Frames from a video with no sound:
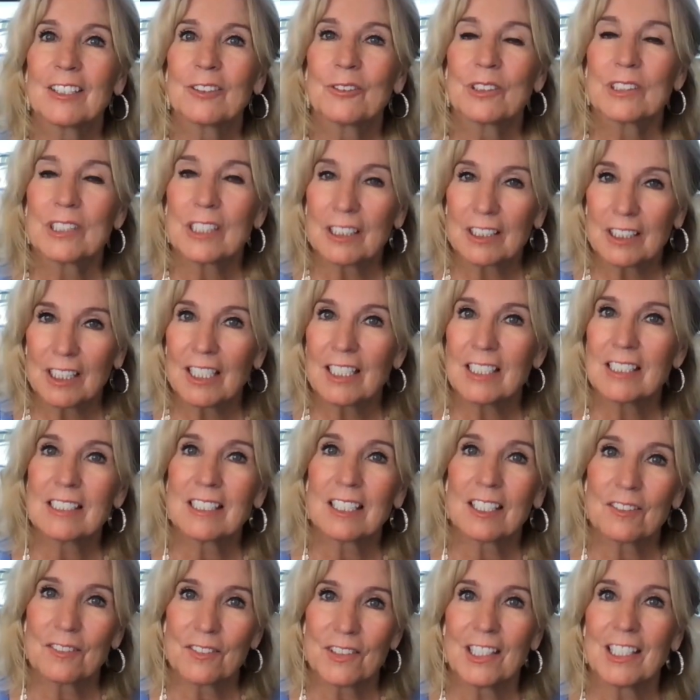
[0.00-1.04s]
with the
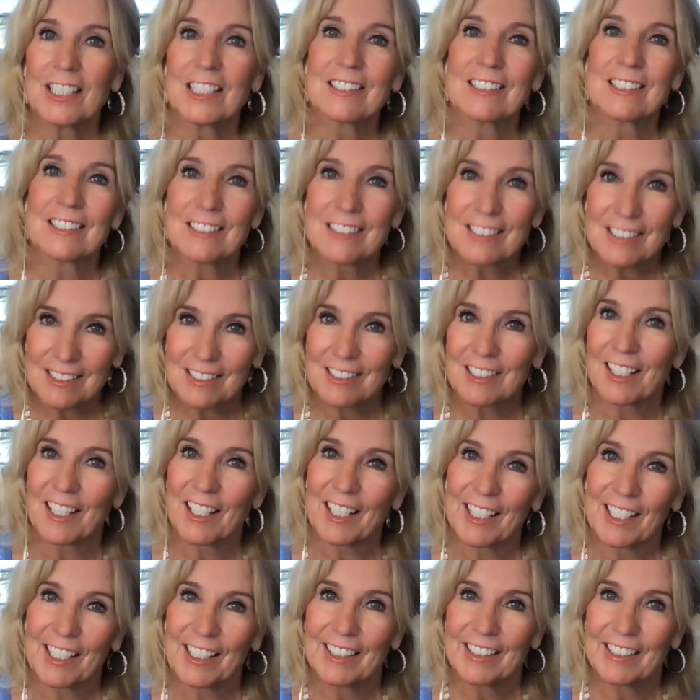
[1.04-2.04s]
least of these in society.